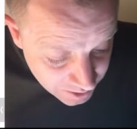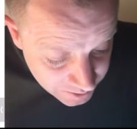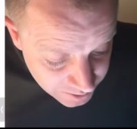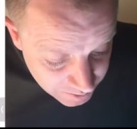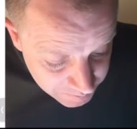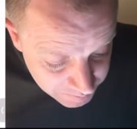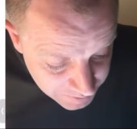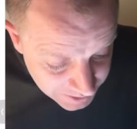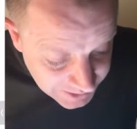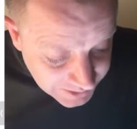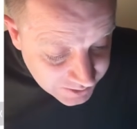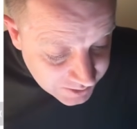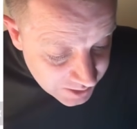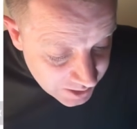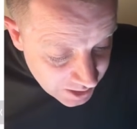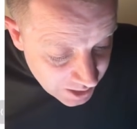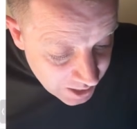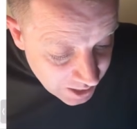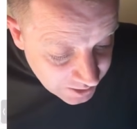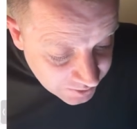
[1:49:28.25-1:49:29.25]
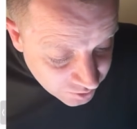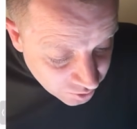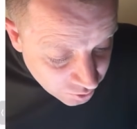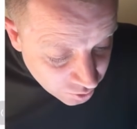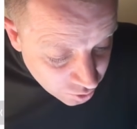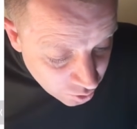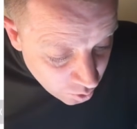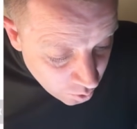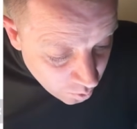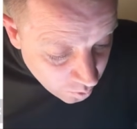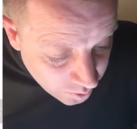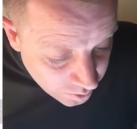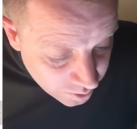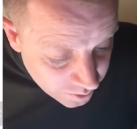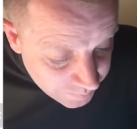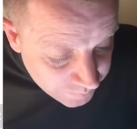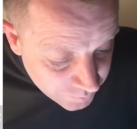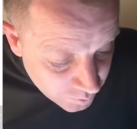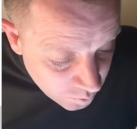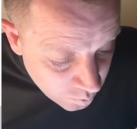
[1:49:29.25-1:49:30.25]
meat has a lower
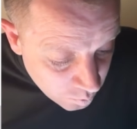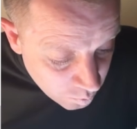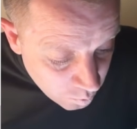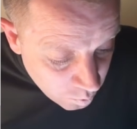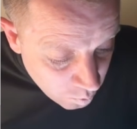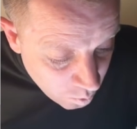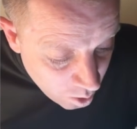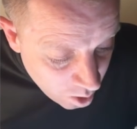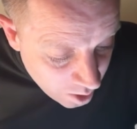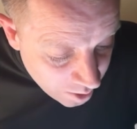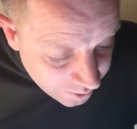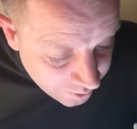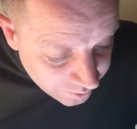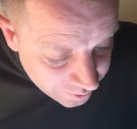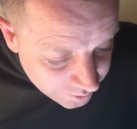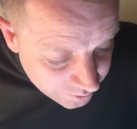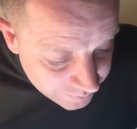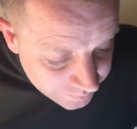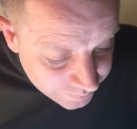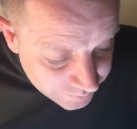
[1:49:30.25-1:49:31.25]
water